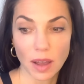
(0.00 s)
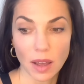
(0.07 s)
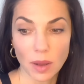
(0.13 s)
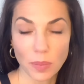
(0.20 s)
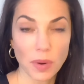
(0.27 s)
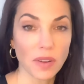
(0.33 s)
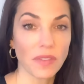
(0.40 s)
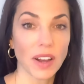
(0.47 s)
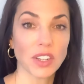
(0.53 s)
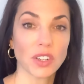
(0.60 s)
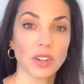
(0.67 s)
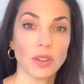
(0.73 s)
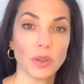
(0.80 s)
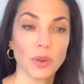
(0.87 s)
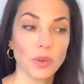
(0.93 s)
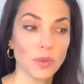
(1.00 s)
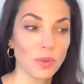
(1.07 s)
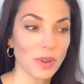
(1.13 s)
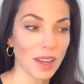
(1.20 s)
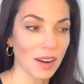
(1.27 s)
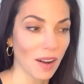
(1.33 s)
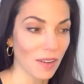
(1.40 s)
professional who
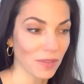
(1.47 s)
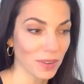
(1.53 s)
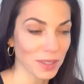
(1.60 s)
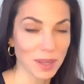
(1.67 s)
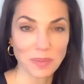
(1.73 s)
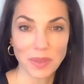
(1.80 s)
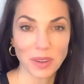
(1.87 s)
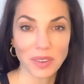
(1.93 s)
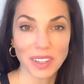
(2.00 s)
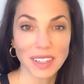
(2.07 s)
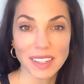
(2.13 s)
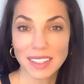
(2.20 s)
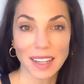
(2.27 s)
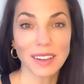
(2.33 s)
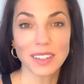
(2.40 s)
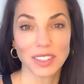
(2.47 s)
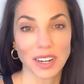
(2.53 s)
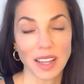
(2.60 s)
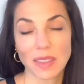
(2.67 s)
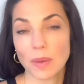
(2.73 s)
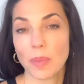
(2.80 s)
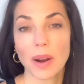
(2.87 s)
can offer something really intelligent at
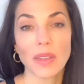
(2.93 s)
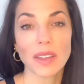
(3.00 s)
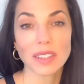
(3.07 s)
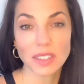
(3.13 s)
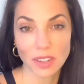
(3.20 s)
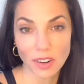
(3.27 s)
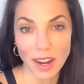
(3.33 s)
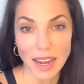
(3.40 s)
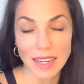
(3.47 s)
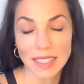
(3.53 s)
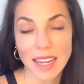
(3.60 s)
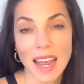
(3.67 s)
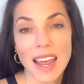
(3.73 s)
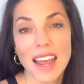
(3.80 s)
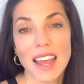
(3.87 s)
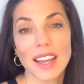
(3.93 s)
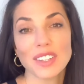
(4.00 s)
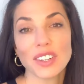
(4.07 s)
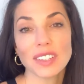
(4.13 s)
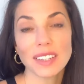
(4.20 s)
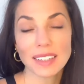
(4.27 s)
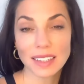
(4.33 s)
the bar. That's great. It
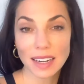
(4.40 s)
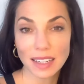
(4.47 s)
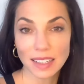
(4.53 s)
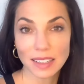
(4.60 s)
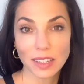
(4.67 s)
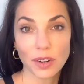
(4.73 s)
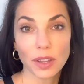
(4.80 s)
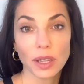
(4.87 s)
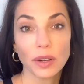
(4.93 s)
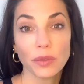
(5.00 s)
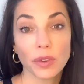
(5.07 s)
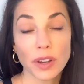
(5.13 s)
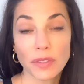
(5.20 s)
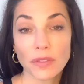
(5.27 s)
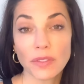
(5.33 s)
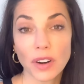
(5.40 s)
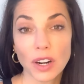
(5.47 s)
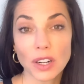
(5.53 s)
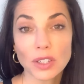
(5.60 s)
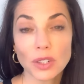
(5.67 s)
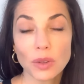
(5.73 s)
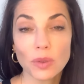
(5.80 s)
just doesn't necessarily refer
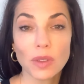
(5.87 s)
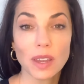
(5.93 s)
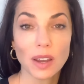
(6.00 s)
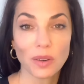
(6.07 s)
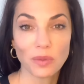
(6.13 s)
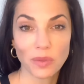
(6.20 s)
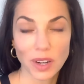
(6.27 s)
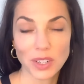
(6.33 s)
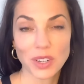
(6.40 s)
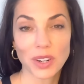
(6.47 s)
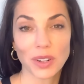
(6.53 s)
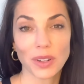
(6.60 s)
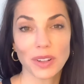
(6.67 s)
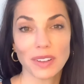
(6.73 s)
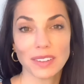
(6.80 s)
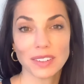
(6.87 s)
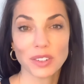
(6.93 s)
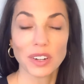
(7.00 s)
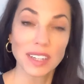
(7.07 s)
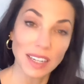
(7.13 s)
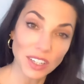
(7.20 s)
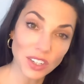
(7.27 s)
to the original
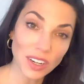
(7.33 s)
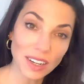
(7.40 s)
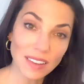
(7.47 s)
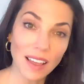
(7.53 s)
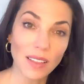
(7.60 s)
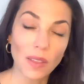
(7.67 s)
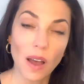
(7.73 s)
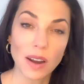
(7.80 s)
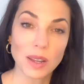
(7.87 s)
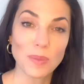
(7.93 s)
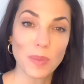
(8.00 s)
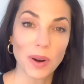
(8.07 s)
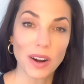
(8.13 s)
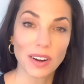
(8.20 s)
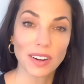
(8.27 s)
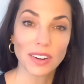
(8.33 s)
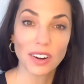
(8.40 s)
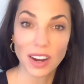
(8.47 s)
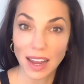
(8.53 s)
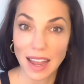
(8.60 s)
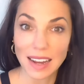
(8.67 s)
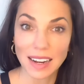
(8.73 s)
tradition that Lotte Berk
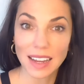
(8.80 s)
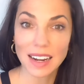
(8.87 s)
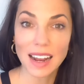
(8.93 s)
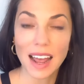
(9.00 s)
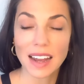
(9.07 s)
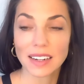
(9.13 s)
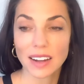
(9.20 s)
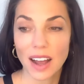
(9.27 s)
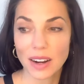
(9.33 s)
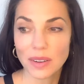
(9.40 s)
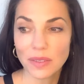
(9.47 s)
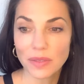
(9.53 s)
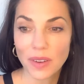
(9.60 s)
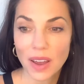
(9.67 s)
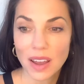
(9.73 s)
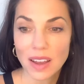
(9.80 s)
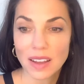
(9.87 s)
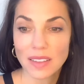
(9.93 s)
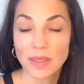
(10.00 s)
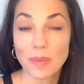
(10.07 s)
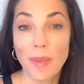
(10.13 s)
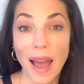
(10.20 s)
created and kind of
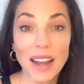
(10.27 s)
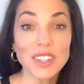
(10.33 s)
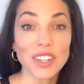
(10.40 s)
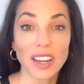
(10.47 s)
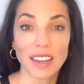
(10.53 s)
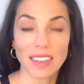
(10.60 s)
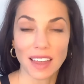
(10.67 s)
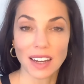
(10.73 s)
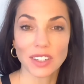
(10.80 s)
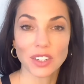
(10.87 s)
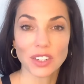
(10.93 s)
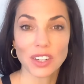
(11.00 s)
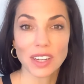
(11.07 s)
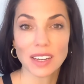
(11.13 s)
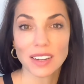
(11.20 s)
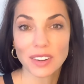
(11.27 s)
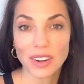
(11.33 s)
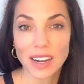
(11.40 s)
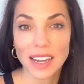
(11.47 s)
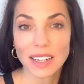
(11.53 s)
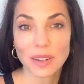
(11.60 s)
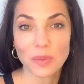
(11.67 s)
the magic that she
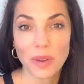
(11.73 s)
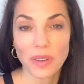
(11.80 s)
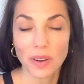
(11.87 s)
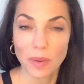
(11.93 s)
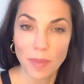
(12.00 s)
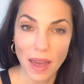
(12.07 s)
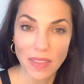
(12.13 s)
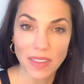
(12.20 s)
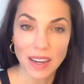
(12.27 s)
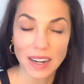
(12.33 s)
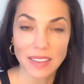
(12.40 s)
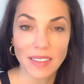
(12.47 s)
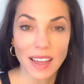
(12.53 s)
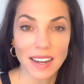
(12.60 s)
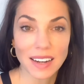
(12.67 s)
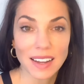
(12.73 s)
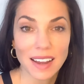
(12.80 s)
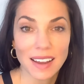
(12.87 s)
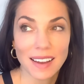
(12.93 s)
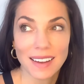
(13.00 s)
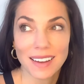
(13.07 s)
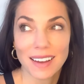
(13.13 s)
created with her method, and that
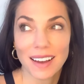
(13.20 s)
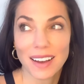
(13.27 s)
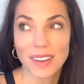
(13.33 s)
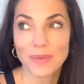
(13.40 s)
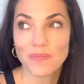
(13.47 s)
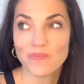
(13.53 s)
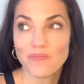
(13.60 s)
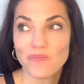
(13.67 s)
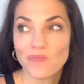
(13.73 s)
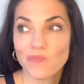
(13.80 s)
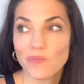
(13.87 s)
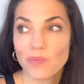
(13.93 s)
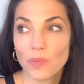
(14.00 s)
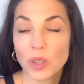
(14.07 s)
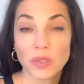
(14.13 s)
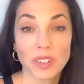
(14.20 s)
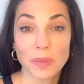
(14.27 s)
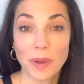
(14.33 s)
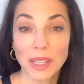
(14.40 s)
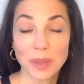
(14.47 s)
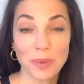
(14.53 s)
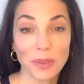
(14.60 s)
was responsible